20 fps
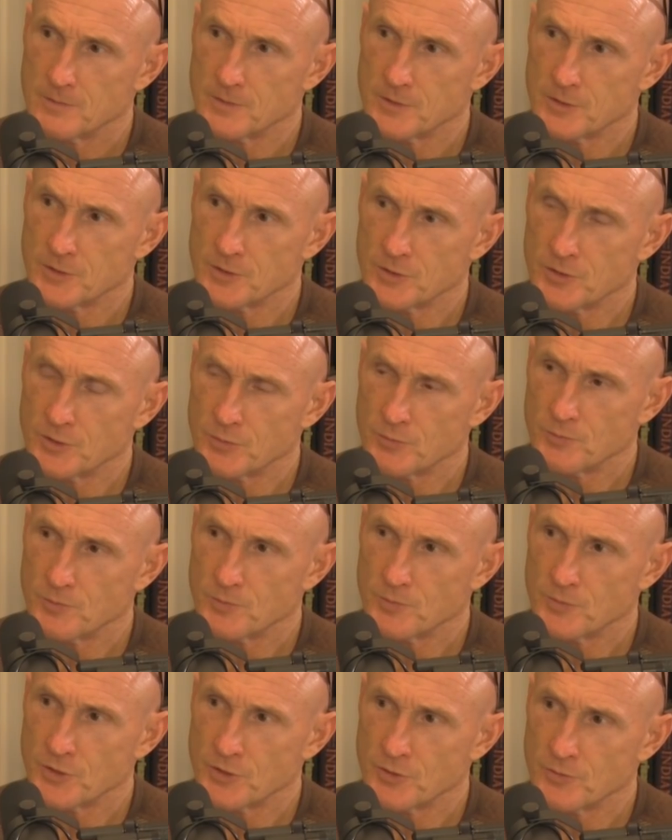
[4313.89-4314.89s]
you
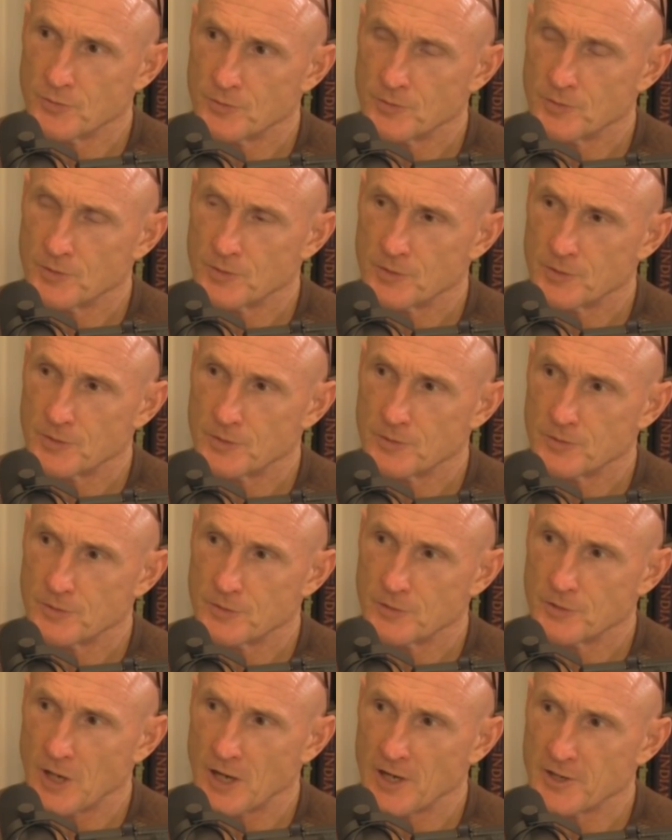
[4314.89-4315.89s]
you
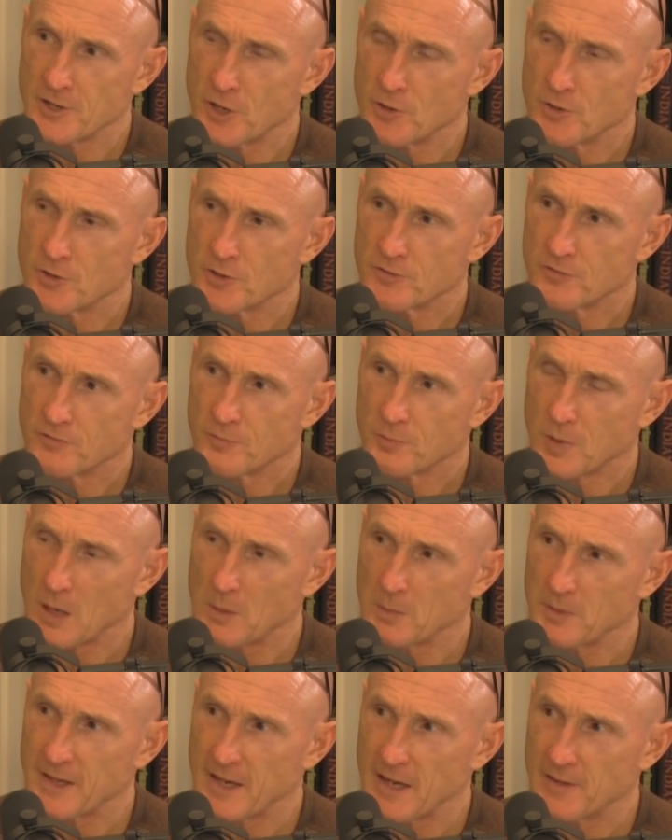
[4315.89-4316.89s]
I know you've
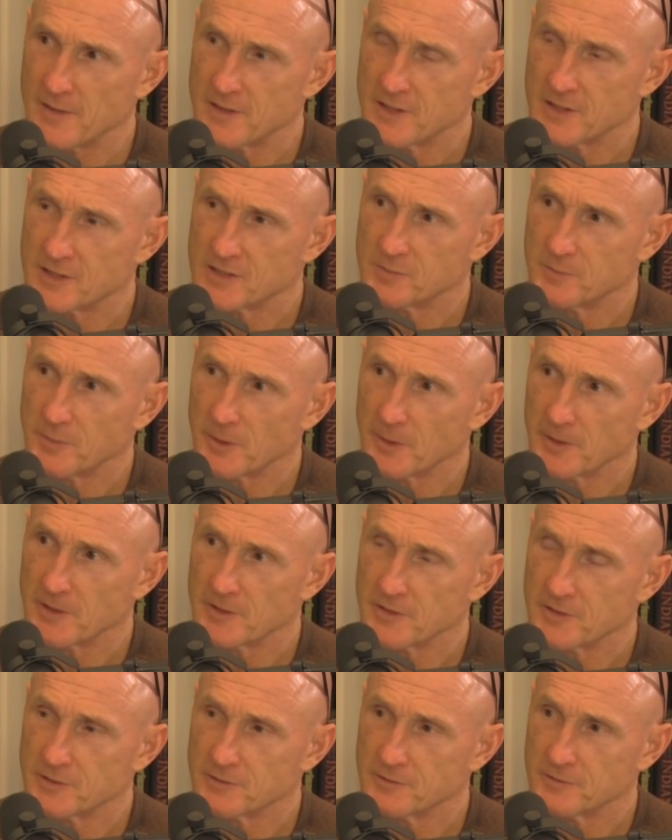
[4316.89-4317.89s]
probably had the
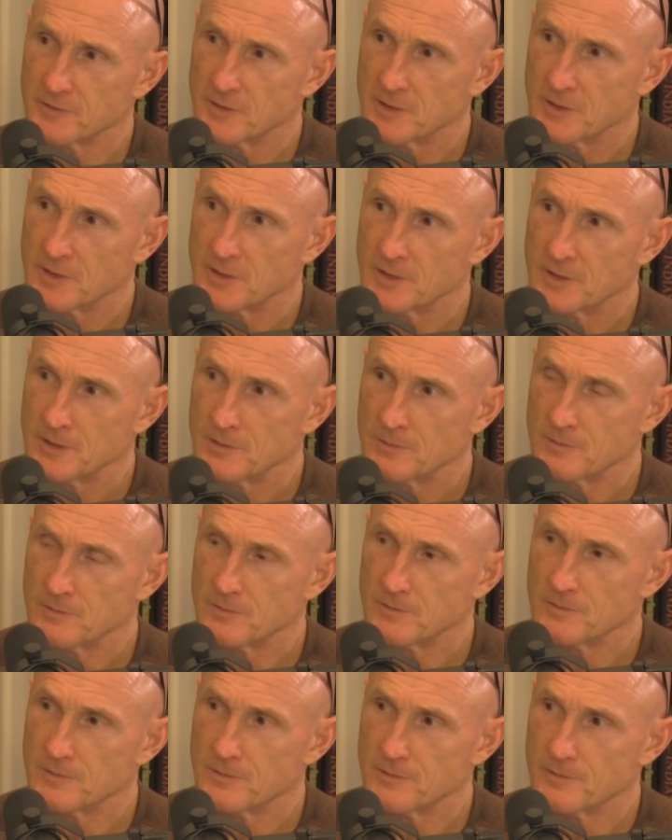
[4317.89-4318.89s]
experience of
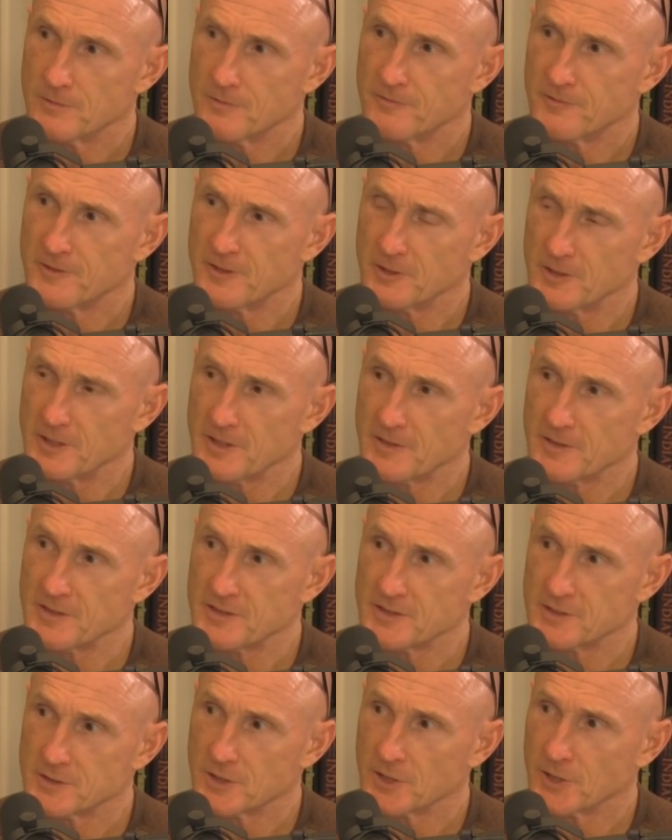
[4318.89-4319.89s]
feeling
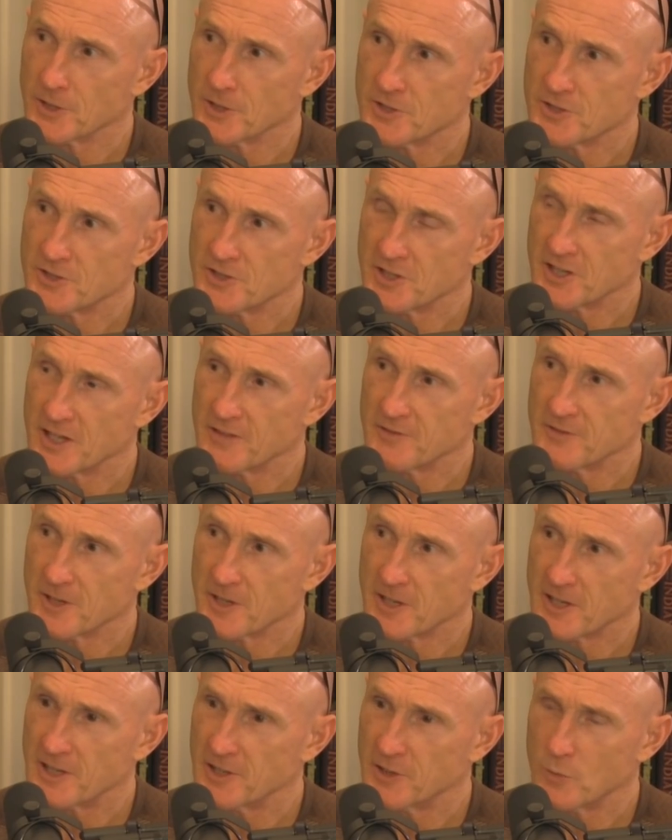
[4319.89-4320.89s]
this urge to give
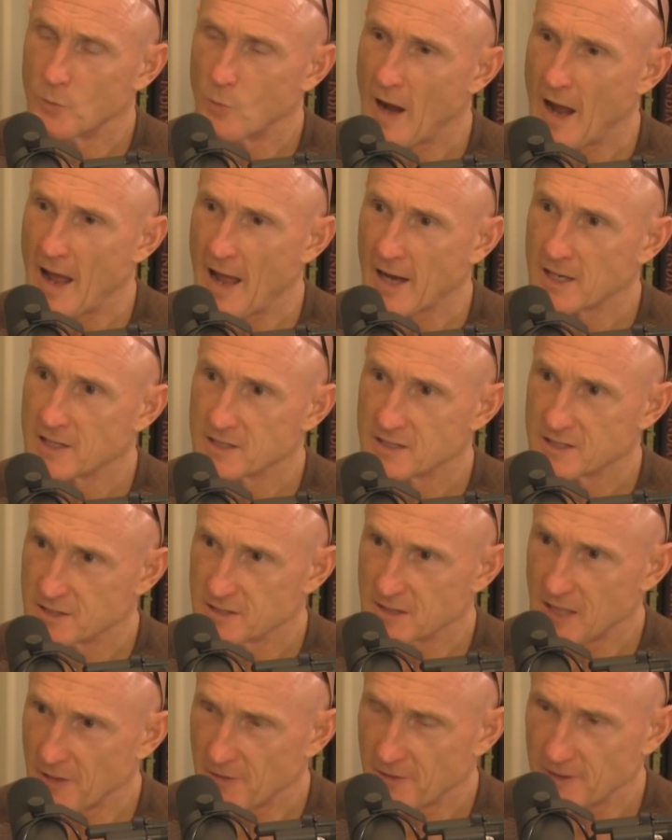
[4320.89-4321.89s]
your kid a whack
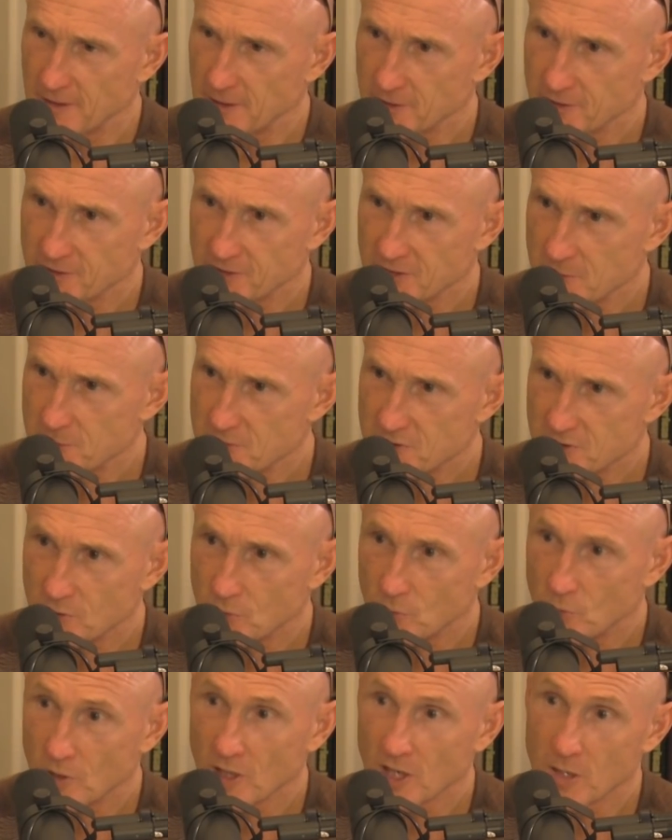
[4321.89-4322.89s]
cuz nothing else seems
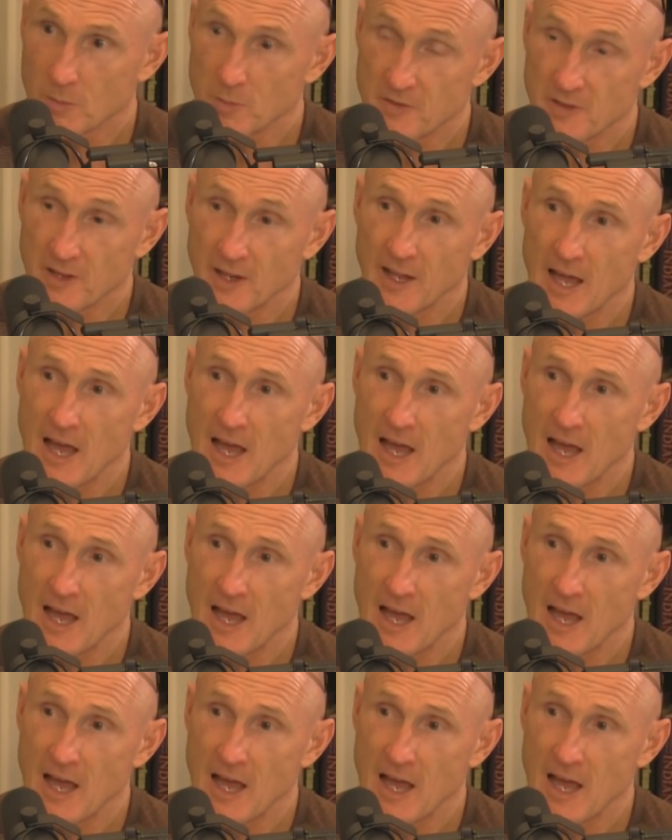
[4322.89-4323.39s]
to work but then